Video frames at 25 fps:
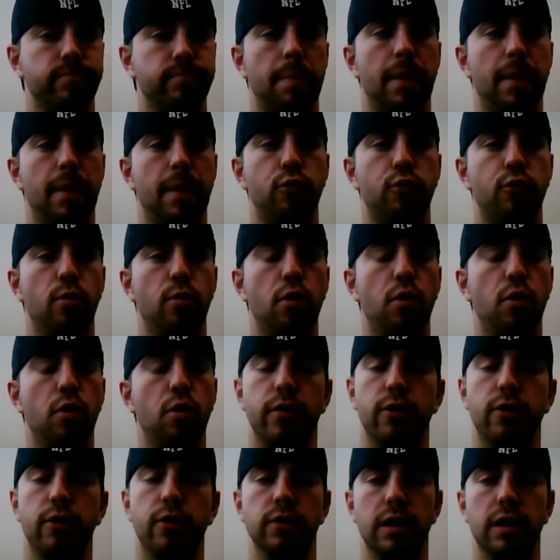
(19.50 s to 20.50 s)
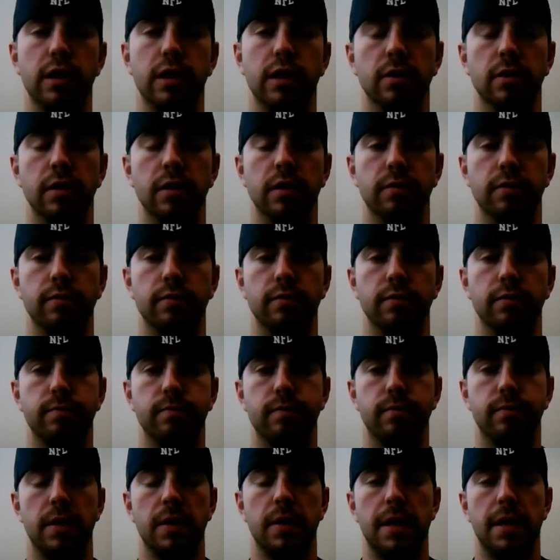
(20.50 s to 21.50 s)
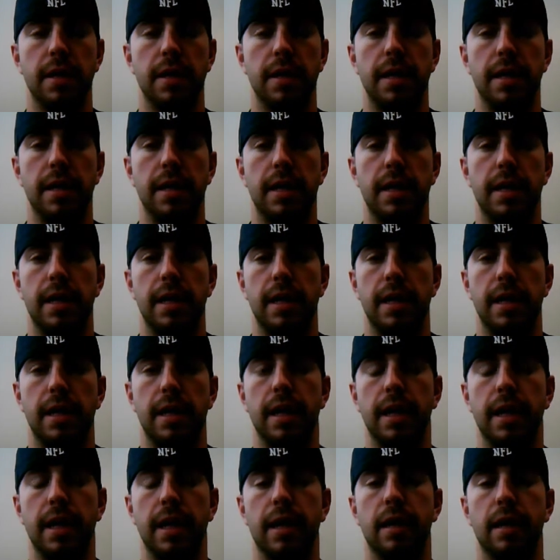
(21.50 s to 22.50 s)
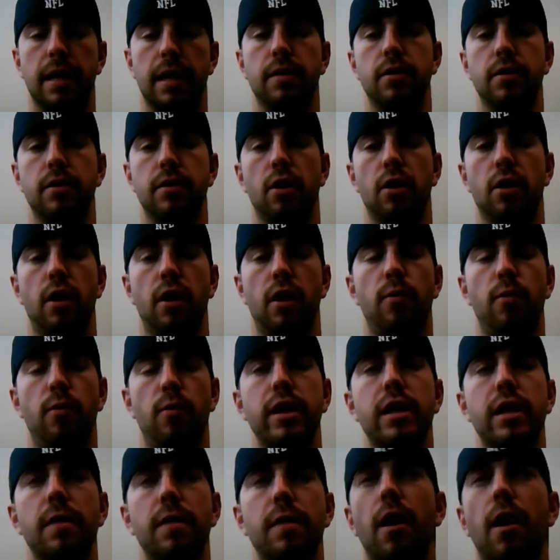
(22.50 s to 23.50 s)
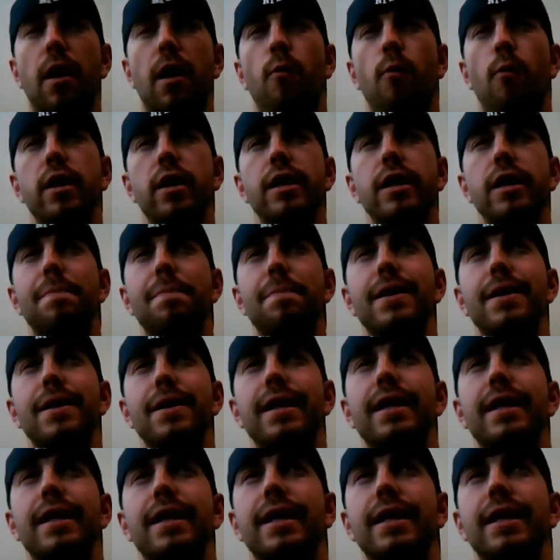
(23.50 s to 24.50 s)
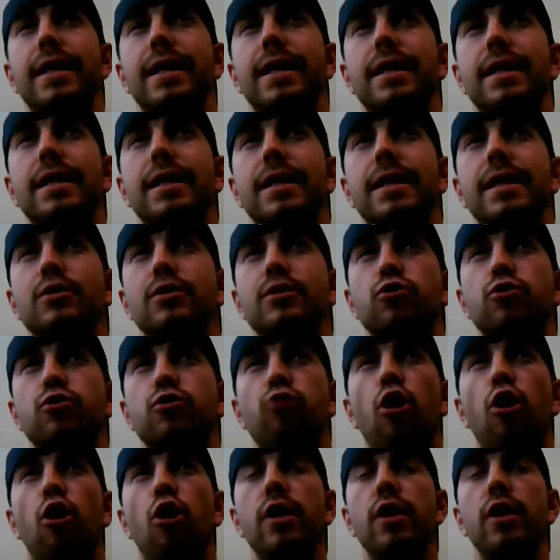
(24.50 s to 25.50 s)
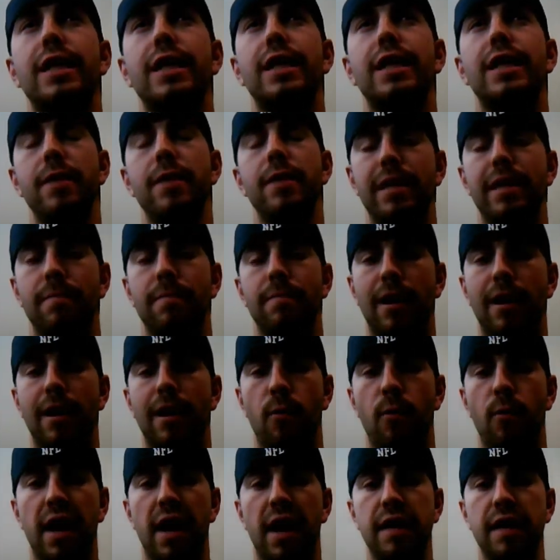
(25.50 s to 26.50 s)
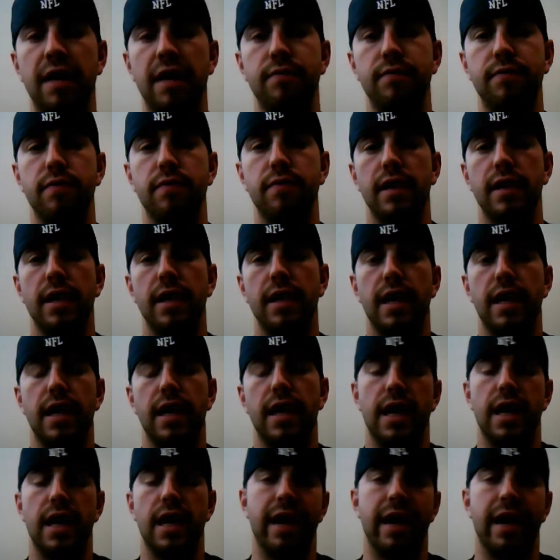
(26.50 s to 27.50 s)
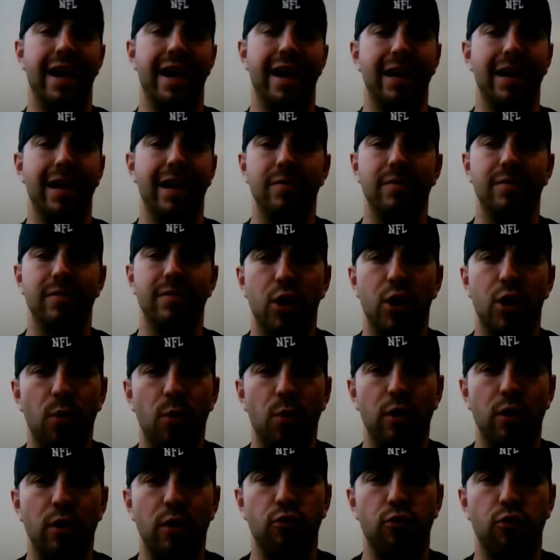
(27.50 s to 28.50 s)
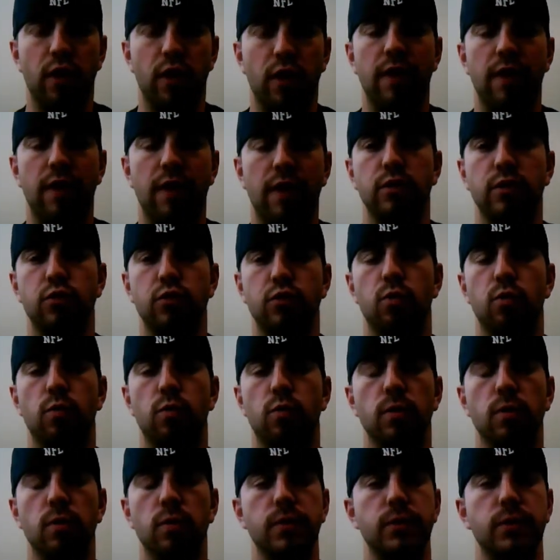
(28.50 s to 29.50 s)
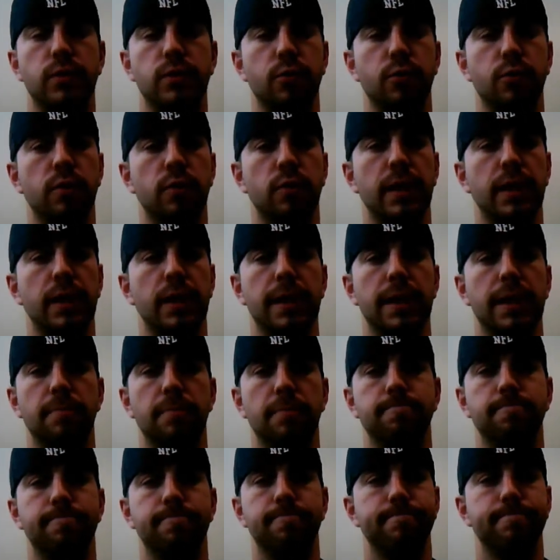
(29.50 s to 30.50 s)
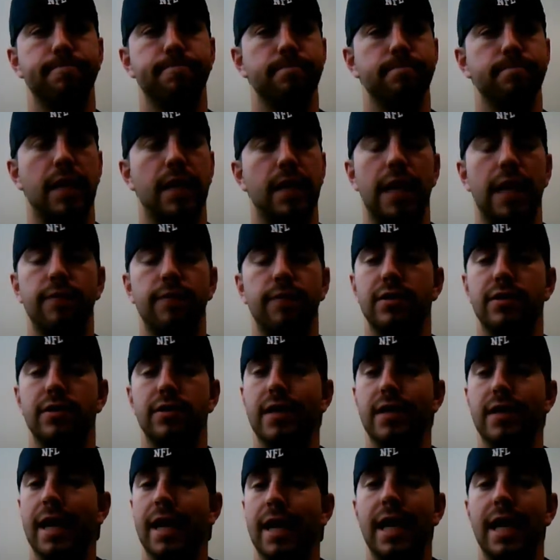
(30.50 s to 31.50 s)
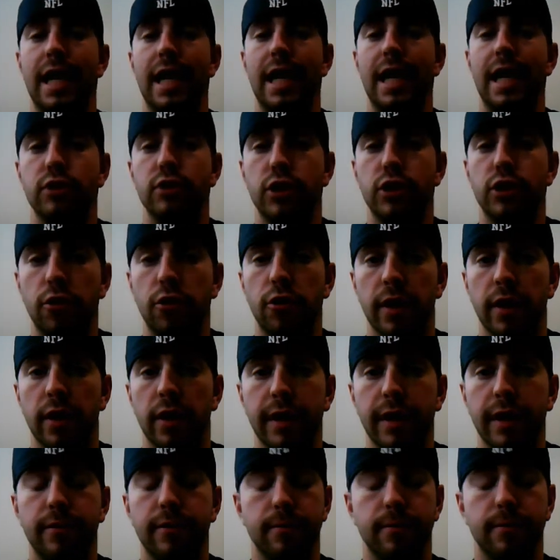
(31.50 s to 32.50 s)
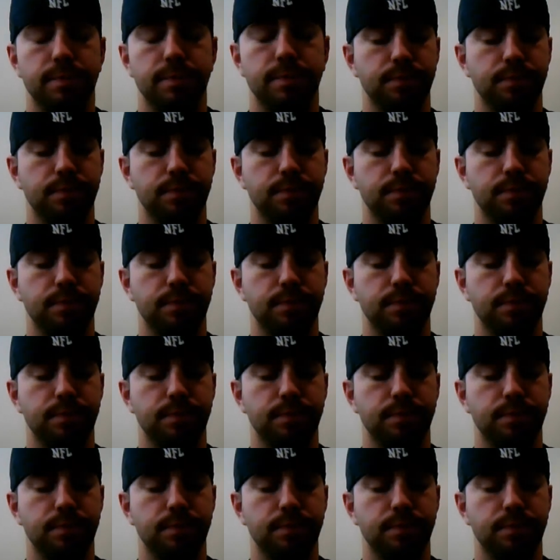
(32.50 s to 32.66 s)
about 12 years, I believe. And I wanted to be strongly committed to my wife, and I go on traveling tours or have to say, hey, I have a show tonight.